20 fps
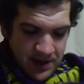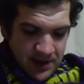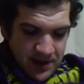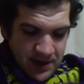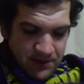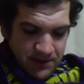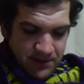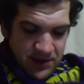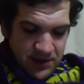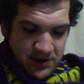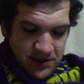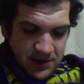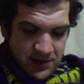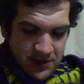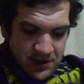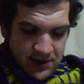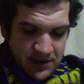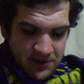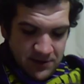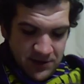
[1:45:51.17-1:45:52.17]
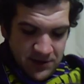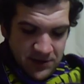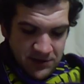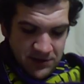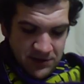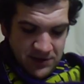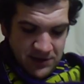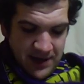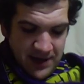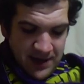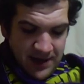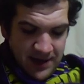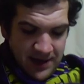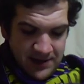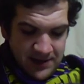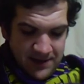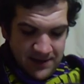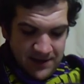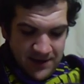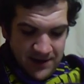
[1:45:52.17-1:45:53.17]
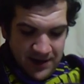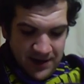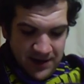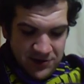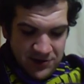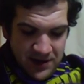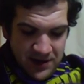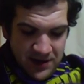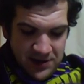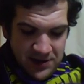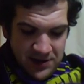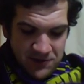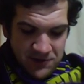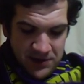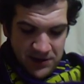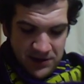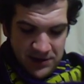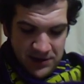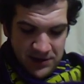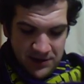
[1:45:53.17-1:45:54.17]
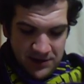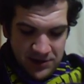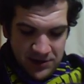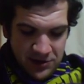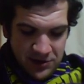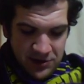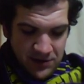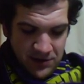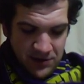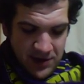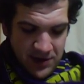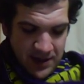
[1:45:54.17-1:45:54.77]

The prince caught the creature's neck in his left hand, trying to squeeze it till it choked.